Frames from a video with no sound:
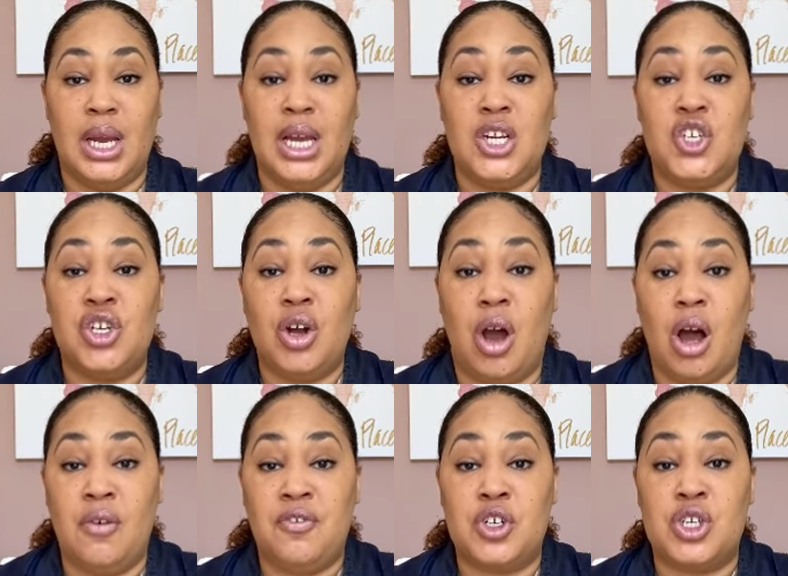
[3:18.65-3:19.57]
It should
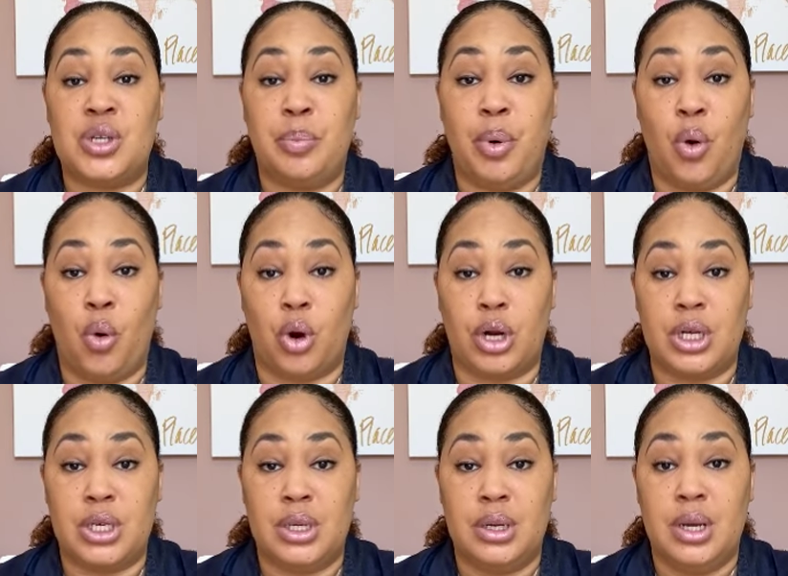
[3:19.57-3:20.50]
offer
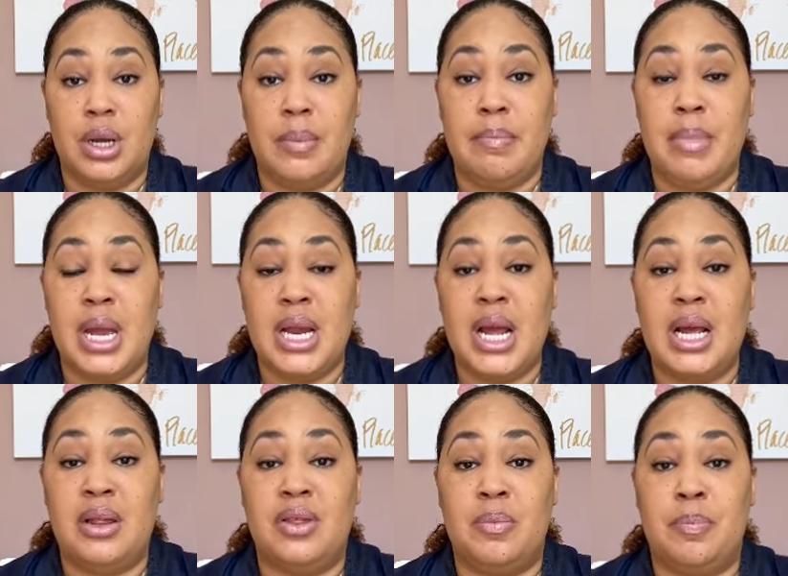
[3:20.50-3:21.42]
support,
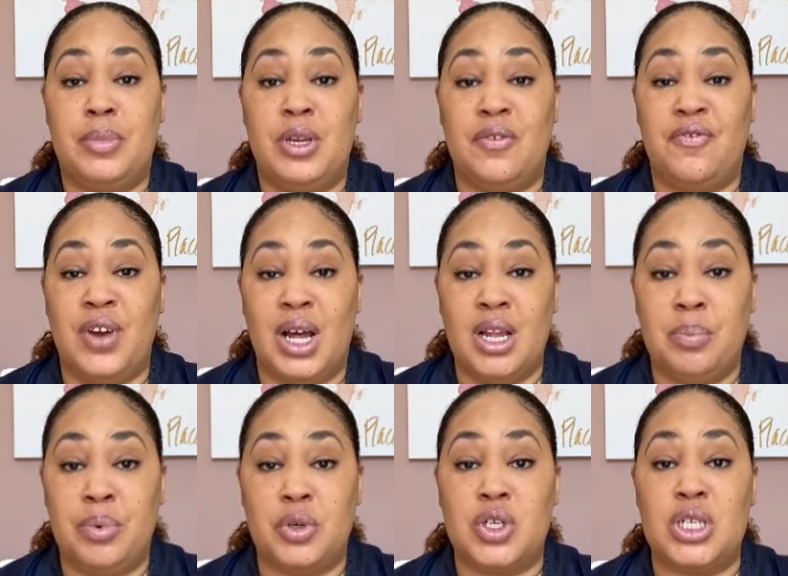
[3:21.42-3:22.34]
meaning the
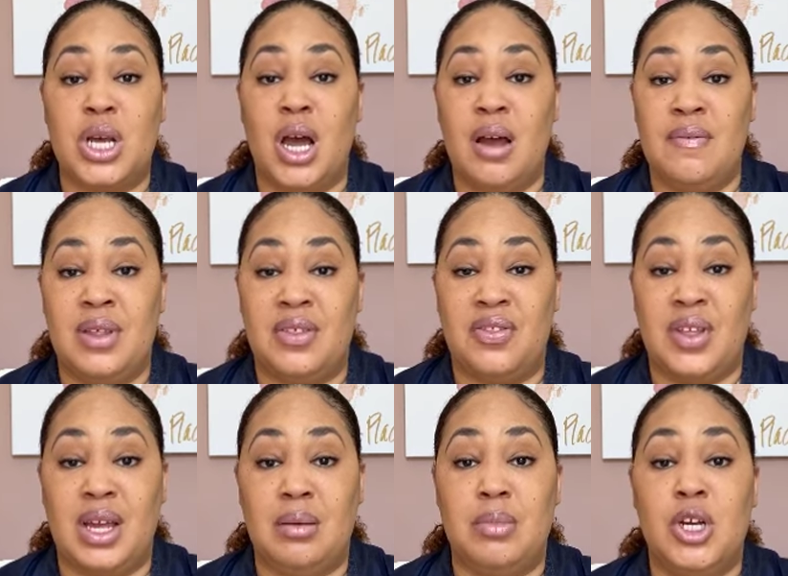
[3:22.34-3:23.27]
developers of the
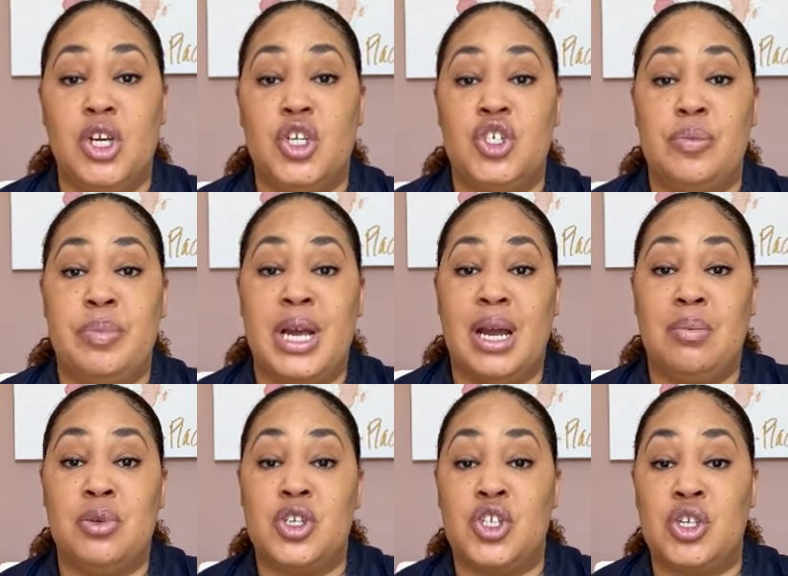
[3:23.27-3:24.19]
theme should be
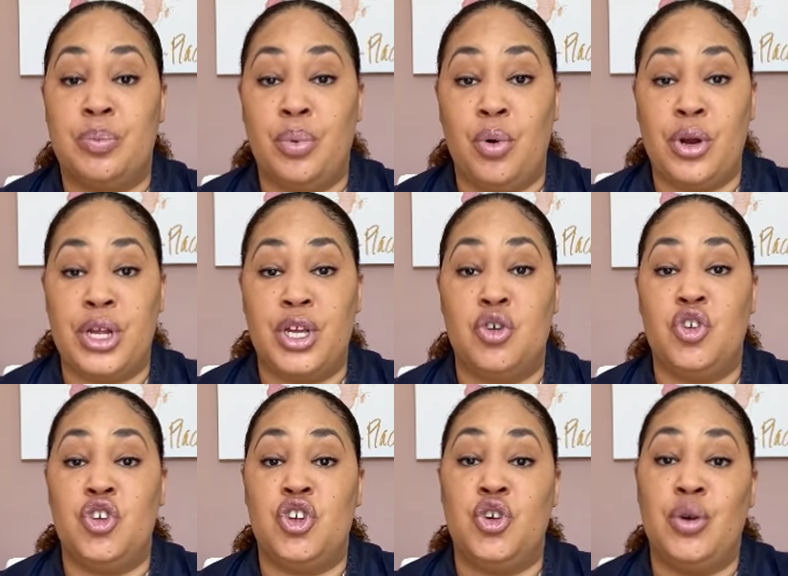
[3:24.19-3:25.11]
able to support you
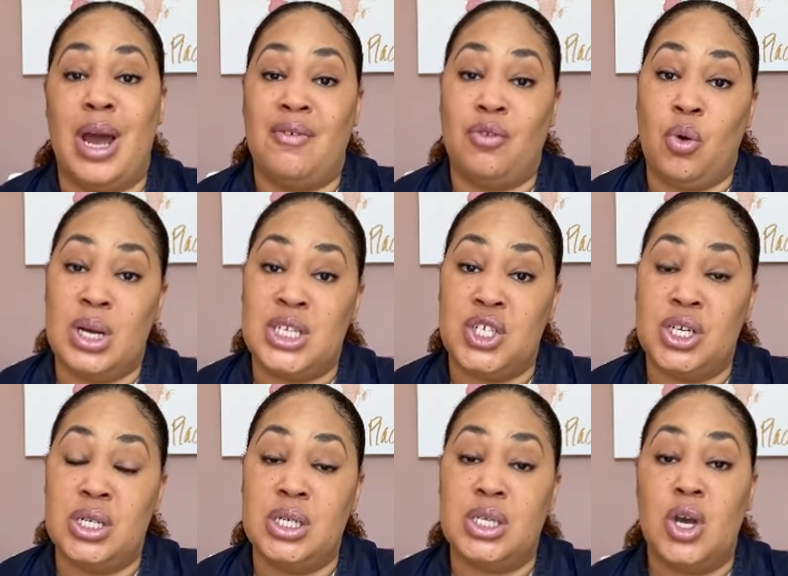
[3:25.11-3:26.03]
should you have
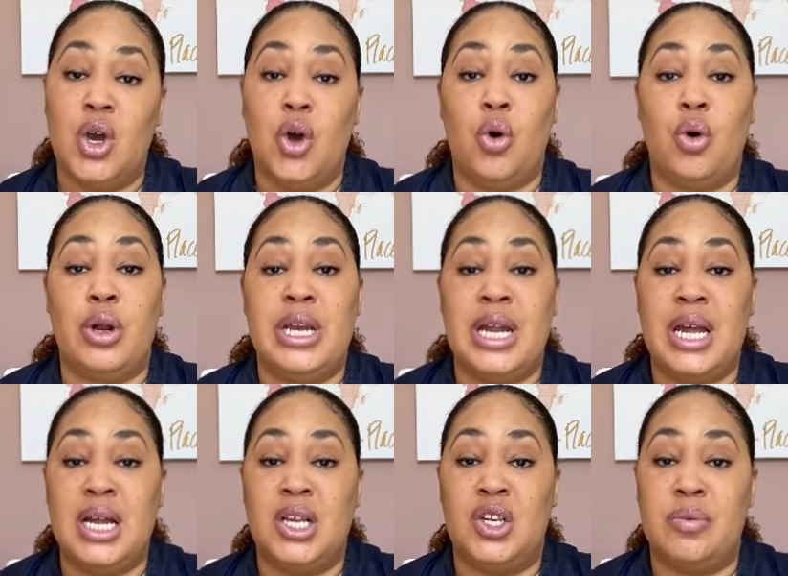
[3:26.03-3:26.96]
questions or
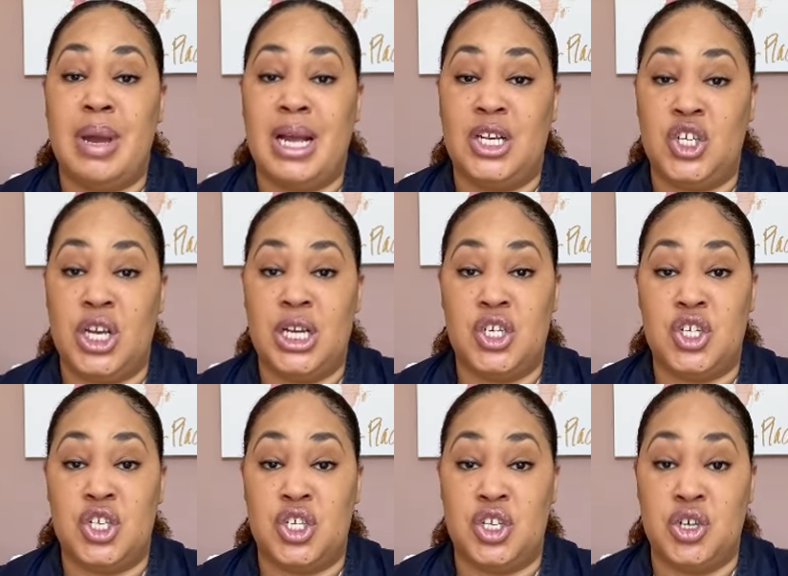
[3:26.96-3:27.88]
need to make
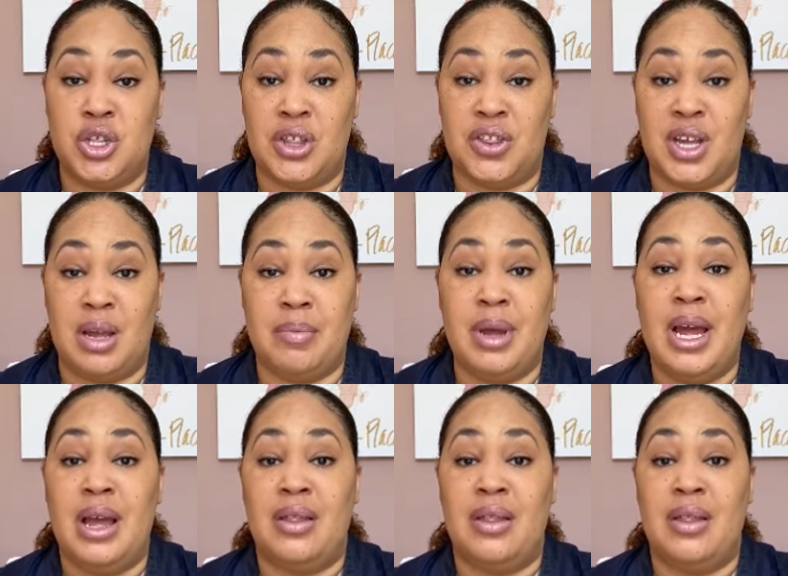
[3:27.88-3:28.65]
changes to the theme.